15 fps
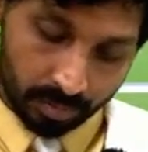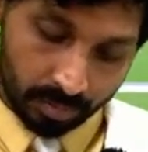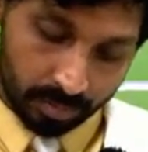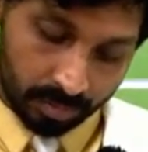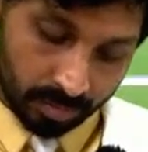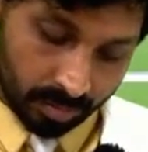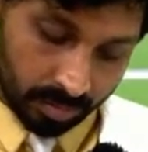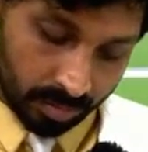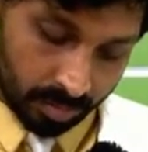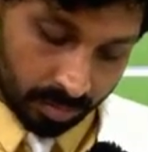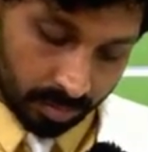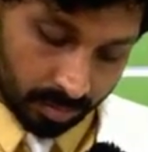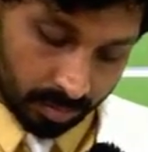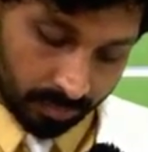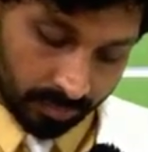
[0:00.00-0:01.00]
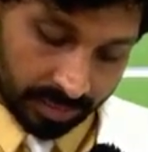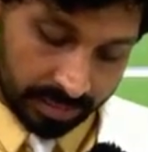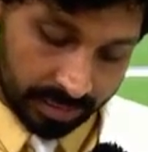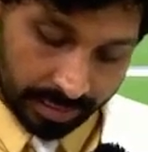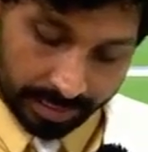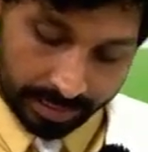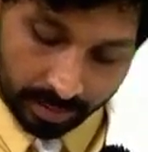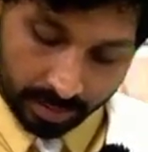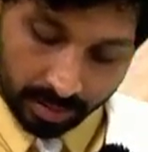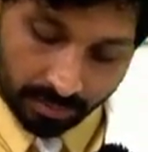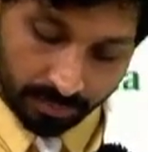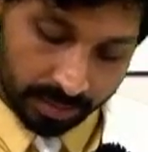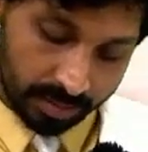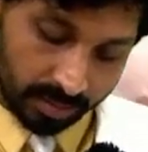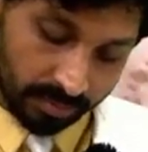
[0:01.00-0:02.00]
we'll see later.
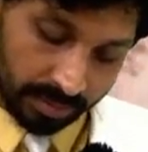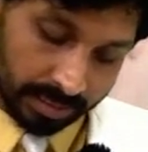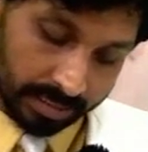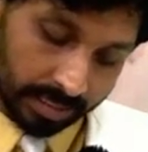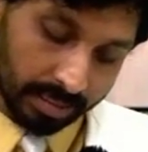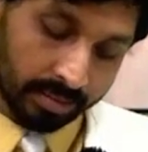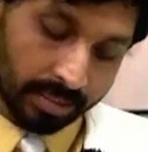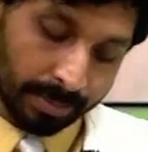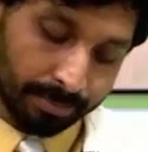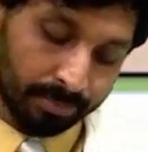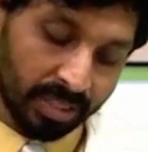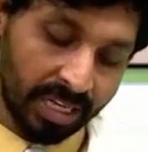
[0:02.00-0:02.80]
First we'll see type 3